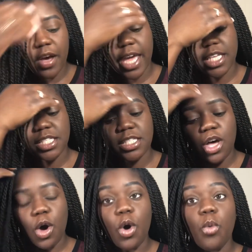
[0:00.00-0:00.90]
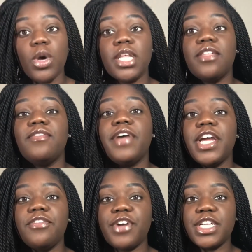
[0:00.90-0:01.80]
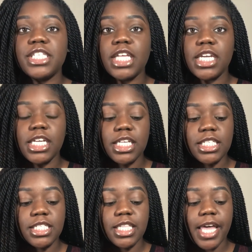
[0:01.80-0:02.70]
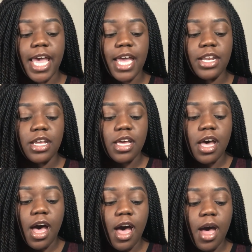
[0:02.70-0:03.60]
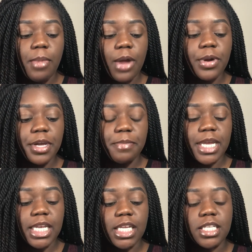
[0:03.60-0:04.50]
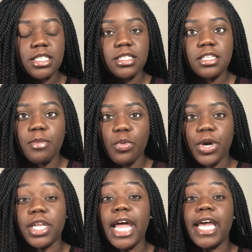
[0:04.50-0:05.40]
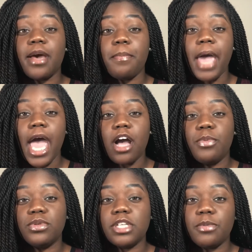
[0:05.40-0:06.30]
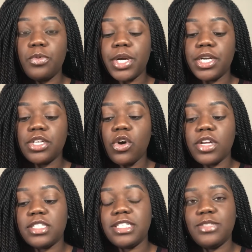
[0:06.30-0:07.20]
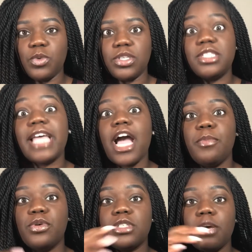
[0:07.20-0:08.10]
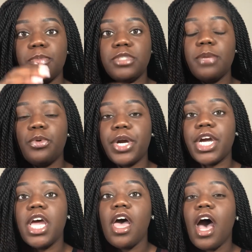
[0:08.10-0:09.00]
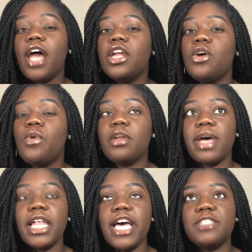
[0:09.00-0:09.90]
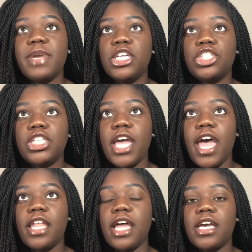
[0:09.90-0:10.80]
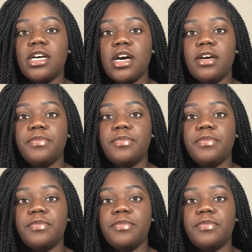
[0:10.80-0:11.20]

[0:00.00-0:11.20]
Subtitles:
Okay, so one of the very first things that I recommend is Tupperware, like packable Tupperware or stackable Tupperware. I know one of my classmates, she had like